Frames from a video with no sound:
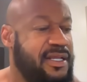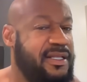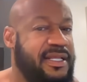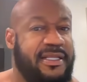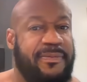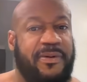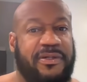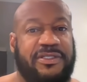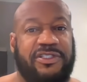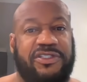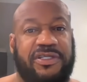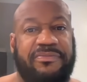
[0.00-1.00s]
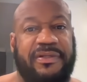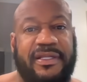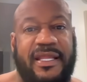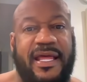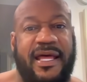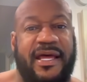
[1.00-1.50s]
That the person shouldn't be
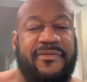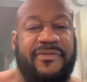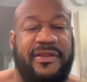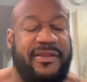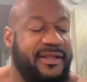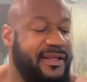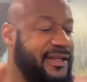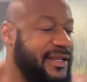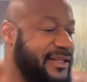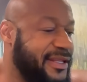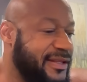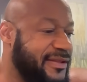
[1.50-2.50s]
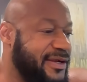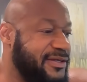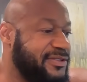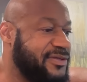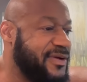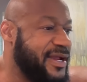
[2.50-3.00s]
alive, that they're
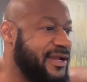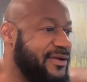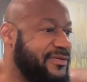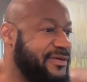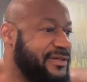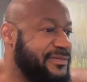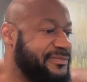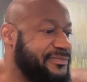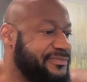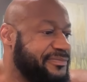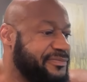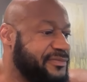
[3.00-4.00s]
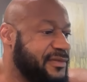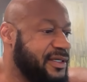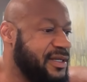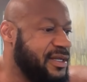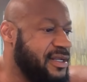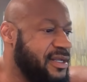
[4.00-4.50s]
so angry.
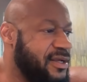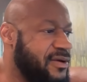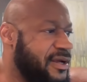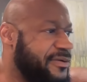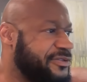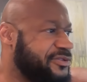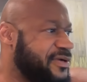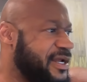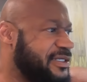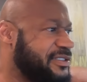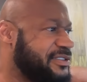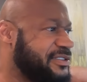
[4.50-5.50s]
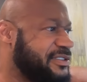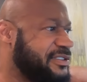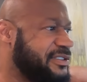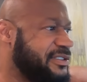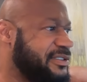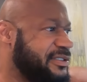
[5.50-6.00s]
I was trying to
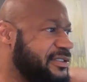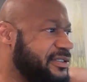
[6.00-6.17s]
see,